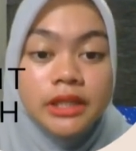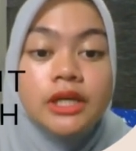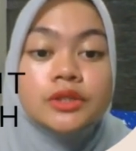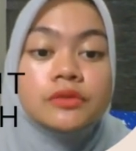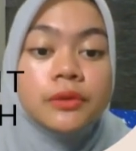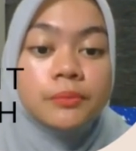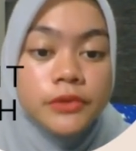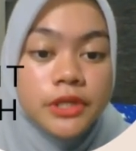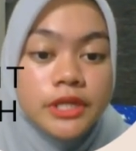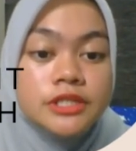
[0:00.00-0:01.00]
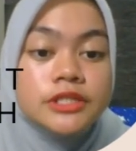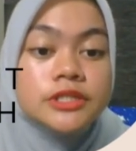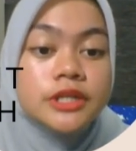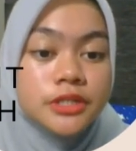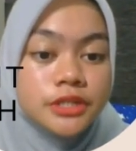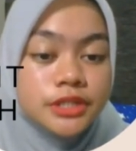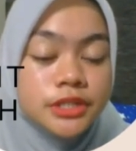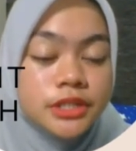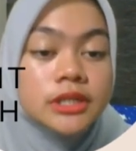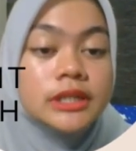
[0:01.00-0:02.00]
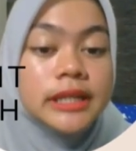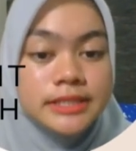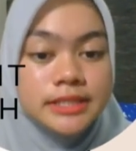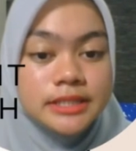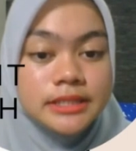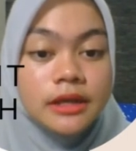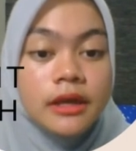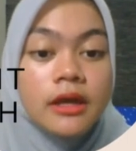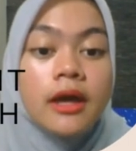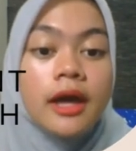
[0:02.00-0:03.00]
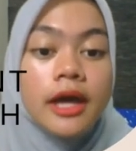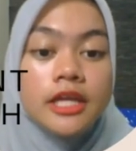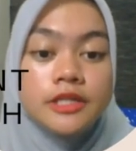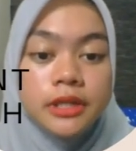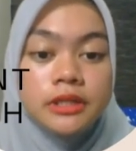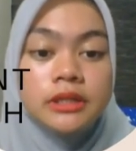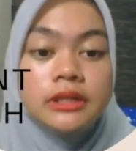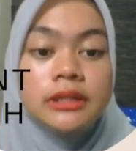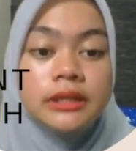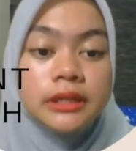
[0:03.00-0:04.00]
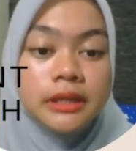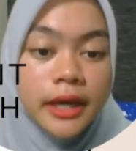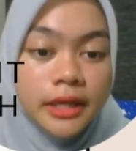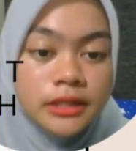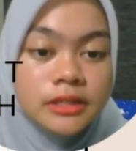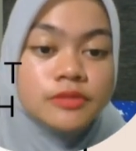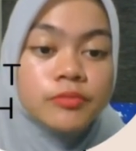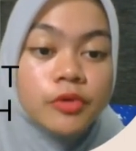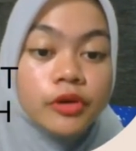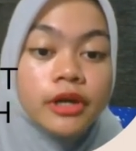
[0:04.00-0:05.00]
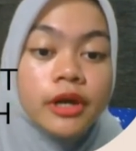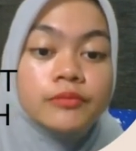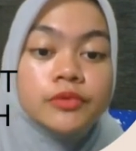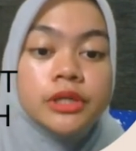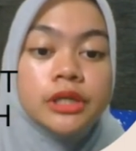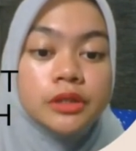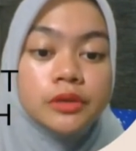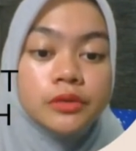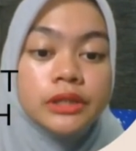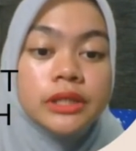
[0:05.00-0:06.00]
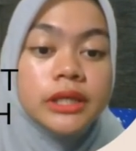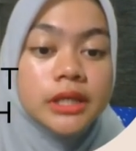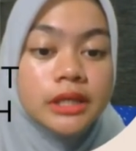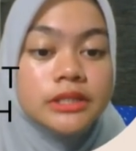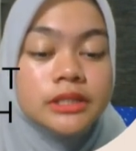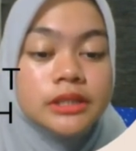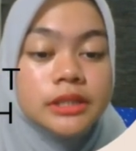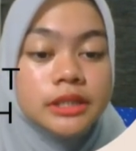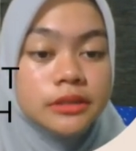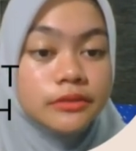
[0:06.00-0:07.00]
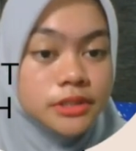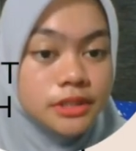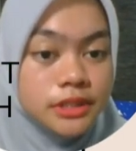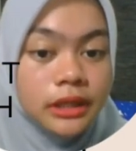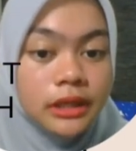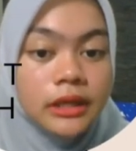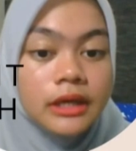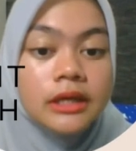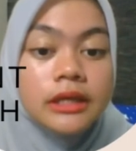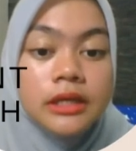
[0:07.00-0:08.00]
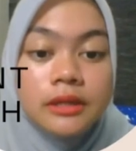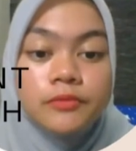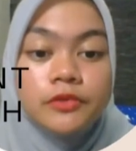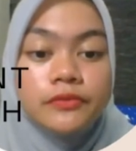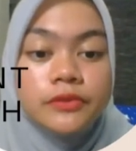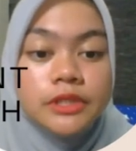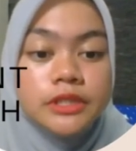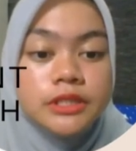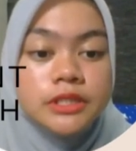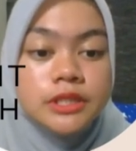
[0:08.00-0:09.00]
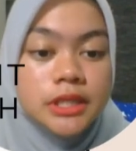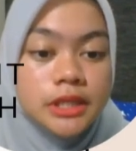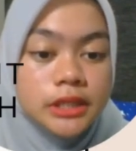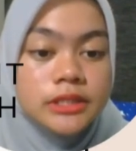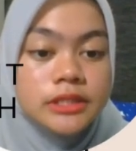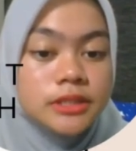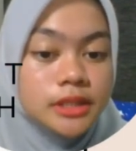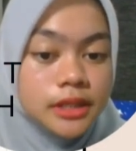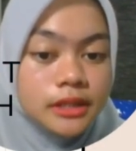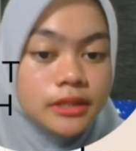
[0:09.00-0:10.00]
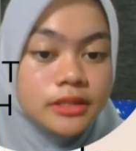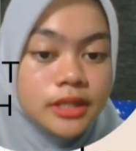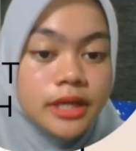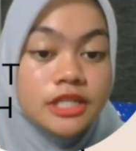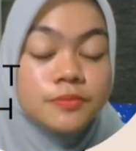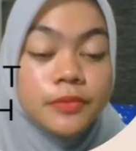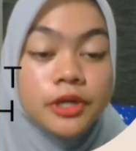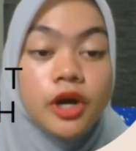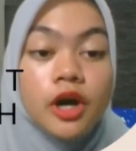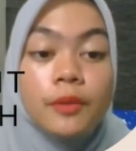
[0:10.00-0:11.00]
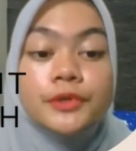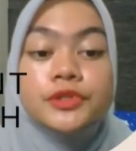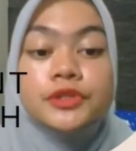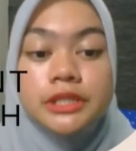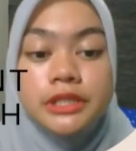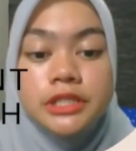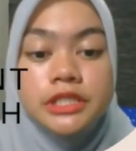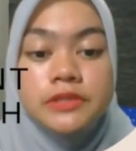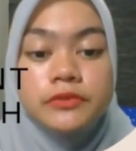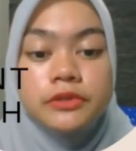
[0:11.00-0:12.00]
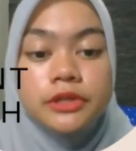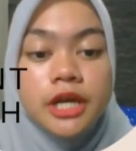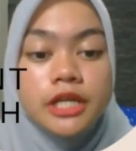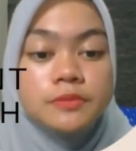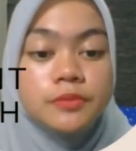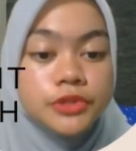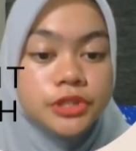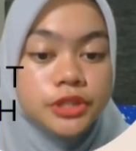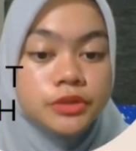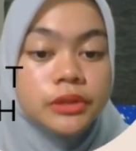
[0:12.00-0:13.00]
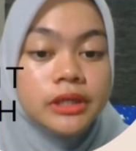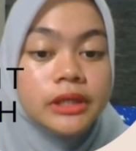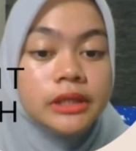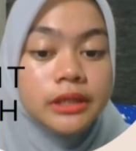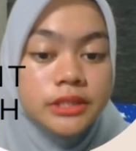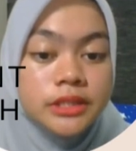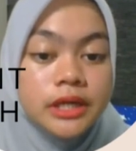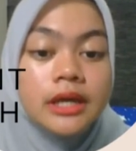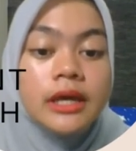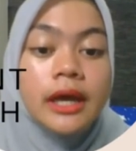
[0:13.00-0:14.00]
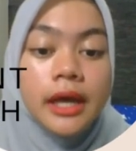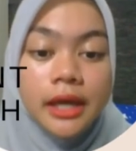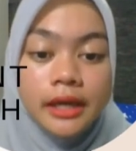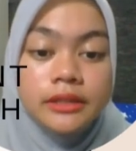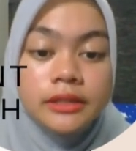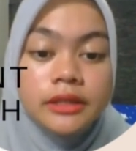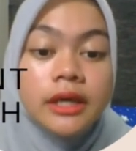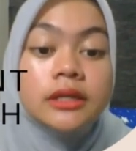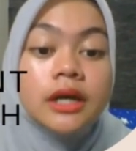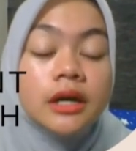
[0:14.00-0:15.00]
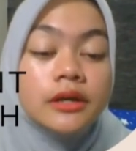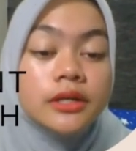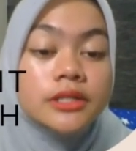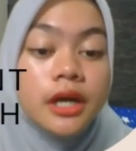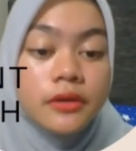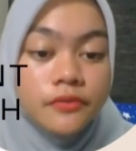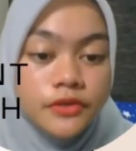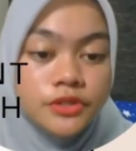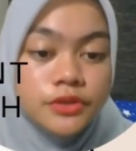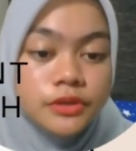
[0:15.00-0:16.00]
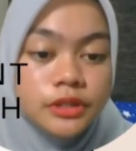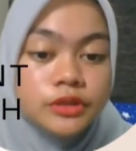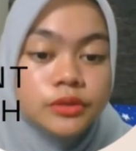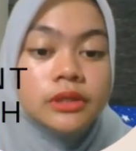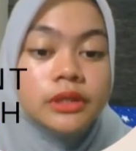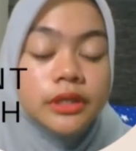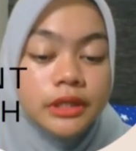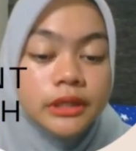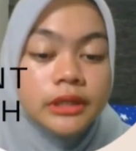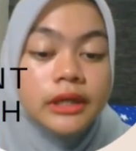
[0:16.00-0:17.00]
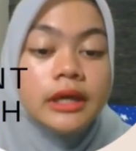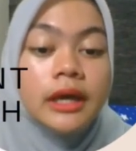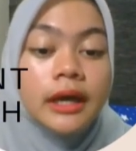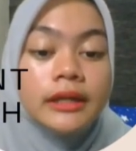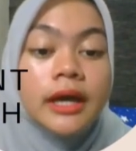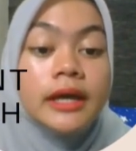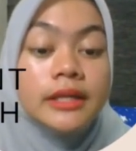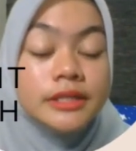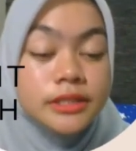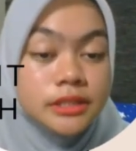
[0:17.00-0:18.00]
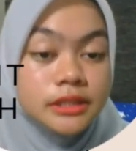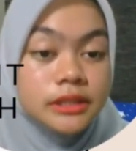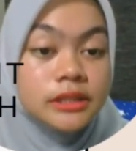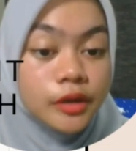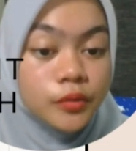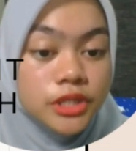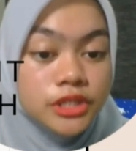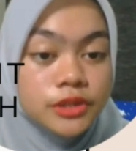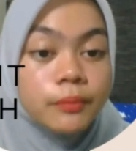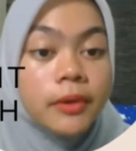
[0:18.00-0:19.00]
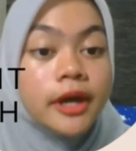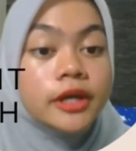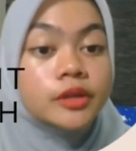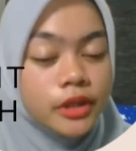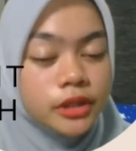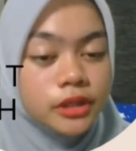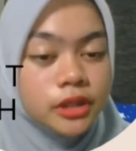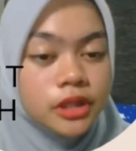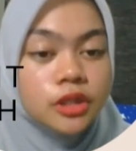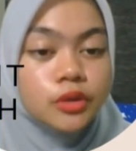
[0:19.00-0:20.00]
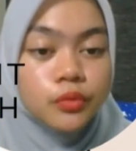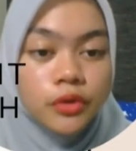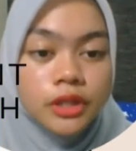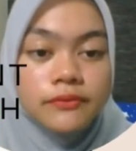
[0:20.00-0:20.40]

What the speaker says: to replace transition classes. Expand the Linus program to include English literacy, improve teachers' English skills, and expand opportunities for exposure to English, and encourage every student to learn an additional language by 2025.